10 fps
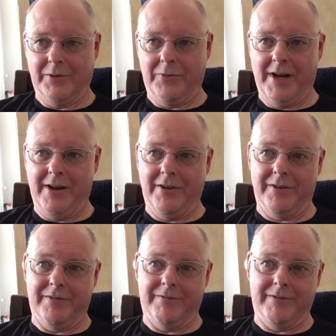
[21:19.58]

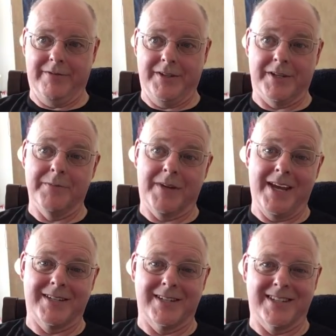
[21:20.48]
Well, in some
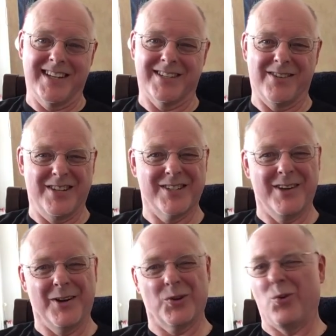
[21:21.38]
cases, things are just
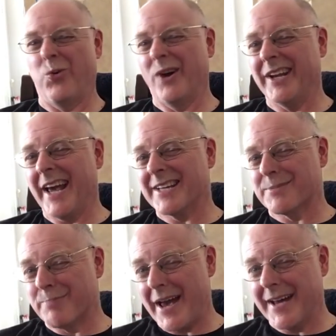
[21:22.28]
not quite as
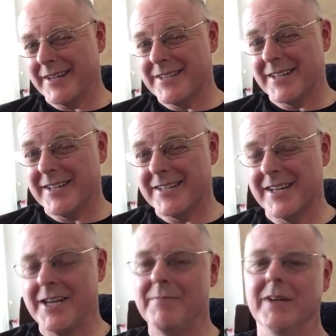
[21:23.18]
bad as they
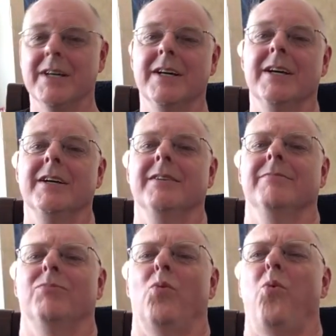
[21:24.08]
seem.
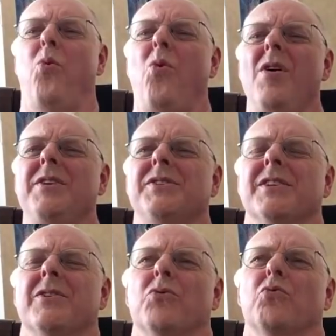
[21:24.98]
Once
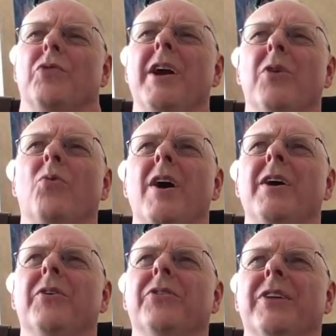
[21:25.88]
in a rare
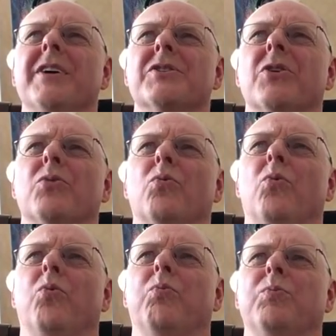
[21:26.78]
while, things
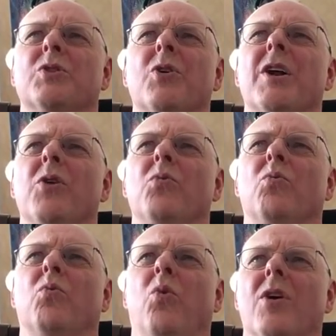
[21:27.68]
turn out
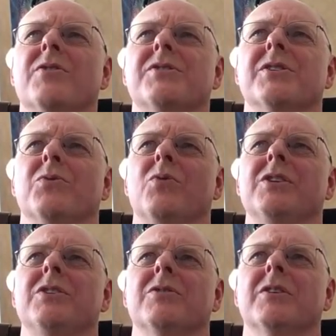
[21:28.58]
worse than
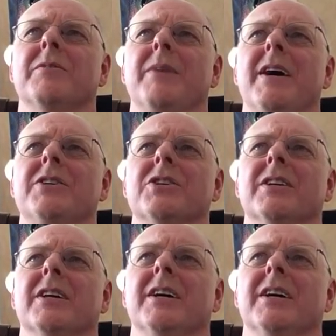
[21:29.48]
what you can imagine.